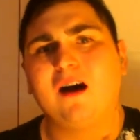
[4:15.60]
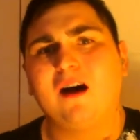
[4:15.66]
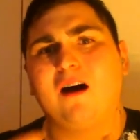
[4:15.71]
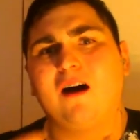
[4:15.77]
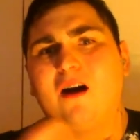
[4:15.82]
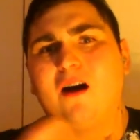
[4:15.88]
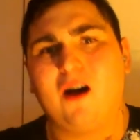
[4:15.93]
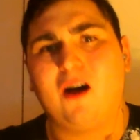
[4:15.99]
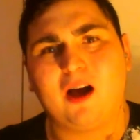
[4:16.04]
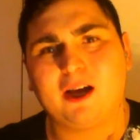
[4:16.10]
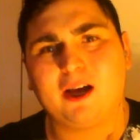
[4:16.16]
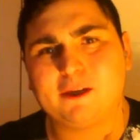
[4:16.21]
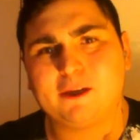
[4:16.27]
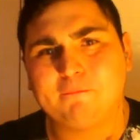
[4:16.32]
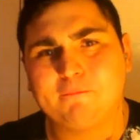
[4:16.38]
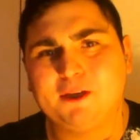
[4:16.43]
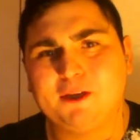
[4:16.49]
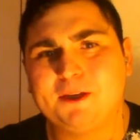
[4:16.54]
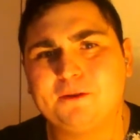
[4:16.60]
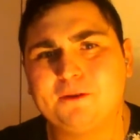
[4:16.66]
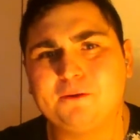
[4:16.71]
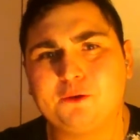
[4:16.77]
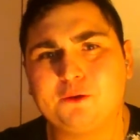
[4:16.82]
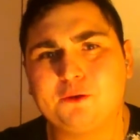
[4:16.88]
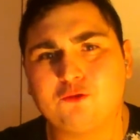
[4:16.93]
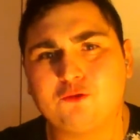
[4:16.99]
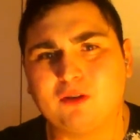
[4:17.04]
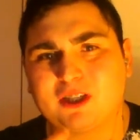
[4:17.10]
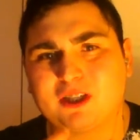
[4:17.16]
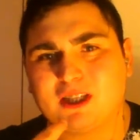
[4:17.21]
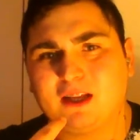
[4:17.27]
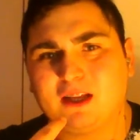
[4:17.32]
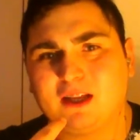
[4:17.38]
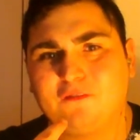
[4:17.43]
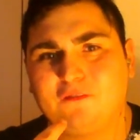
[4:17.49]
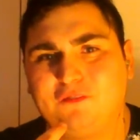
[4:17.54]
I am huge
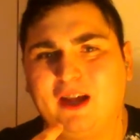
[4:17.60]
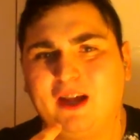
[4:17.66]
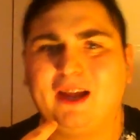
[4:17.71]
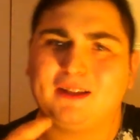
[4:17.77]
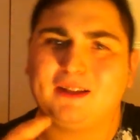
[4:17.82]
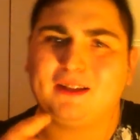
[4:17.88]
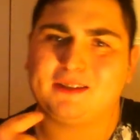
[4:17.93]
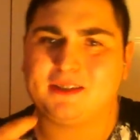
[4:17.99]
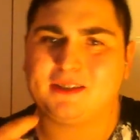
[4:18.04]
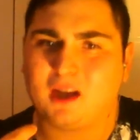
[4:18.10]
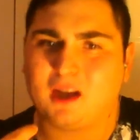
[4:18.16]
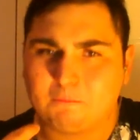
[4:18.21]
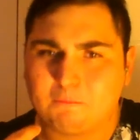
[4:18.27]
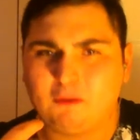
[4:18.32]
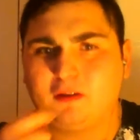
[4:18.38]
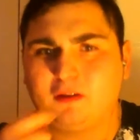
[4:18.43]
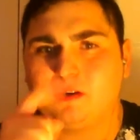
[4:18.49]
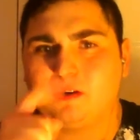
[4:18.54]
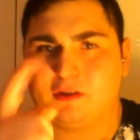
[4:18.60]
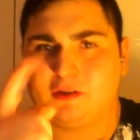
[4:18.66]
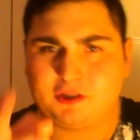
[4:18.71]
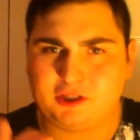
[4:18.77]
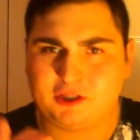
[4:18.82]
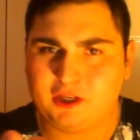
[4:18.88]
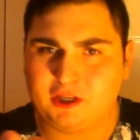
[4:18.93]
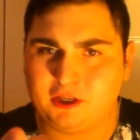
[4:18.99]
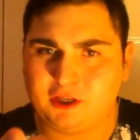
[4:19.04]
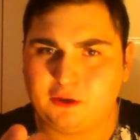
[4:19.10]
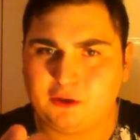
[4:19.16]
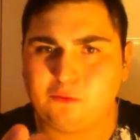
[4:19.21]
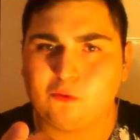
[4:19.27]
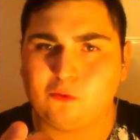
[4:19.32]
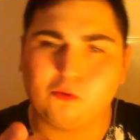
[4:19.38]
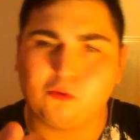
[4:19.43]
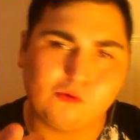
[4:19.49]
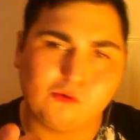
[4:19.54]
wrestling fan, Zak Brown, and I'll see you
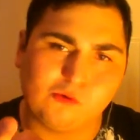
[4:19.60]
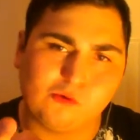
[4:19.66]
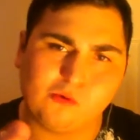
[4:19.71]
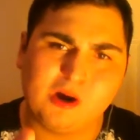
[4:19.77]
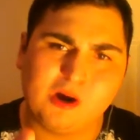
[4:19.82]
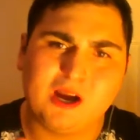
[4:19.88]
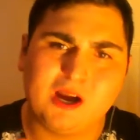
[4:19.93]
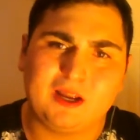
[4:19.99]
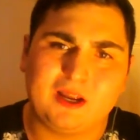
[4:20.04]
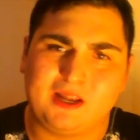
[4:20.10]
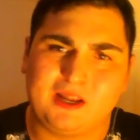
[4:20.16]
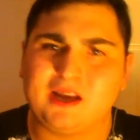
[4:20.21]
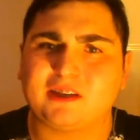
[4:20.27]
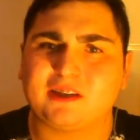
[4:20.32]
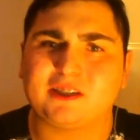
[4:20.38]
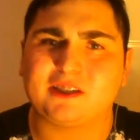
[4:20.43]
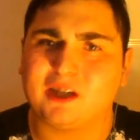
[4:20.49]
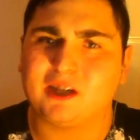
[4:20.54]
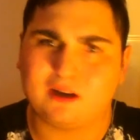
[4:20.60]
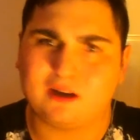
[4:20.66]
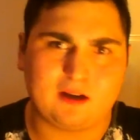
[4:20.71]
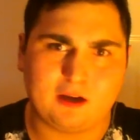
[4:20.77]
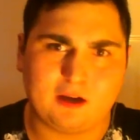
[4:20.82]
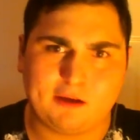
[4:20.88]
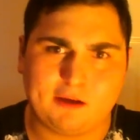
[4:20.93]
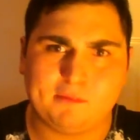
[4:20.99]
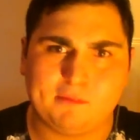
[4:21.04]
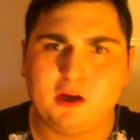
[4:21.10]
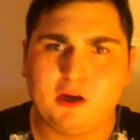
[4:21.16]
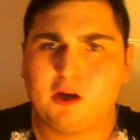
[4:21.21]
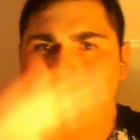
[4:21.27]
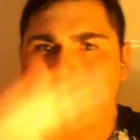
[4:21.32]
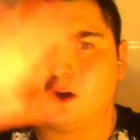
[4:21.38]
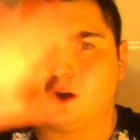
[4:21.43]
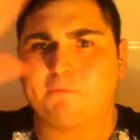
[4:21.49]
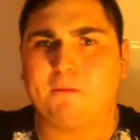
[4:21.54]
all next time.
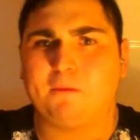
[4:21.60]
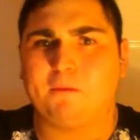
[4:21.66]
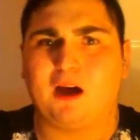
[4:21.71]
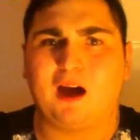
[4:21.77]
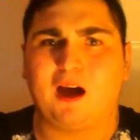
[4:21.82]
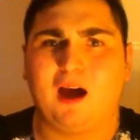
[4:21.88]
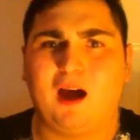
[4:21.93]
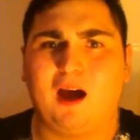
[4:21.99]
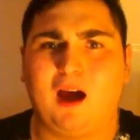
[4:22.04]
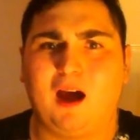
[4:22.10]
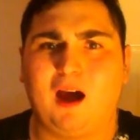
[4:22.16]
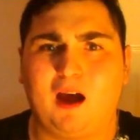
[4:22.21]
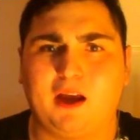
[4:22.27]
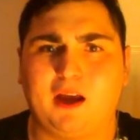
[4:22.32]
Goodbye.